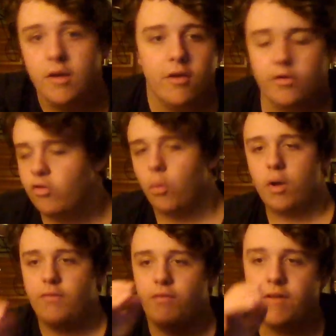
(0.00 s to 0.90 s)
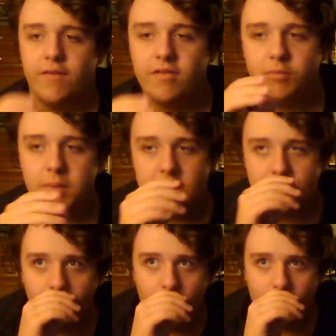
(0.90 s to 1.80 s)
So if it's me,
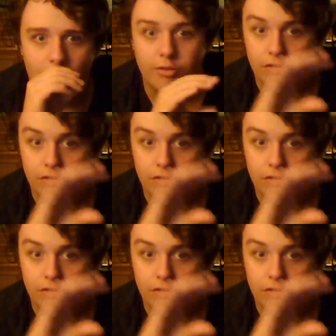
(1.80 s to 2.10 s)
the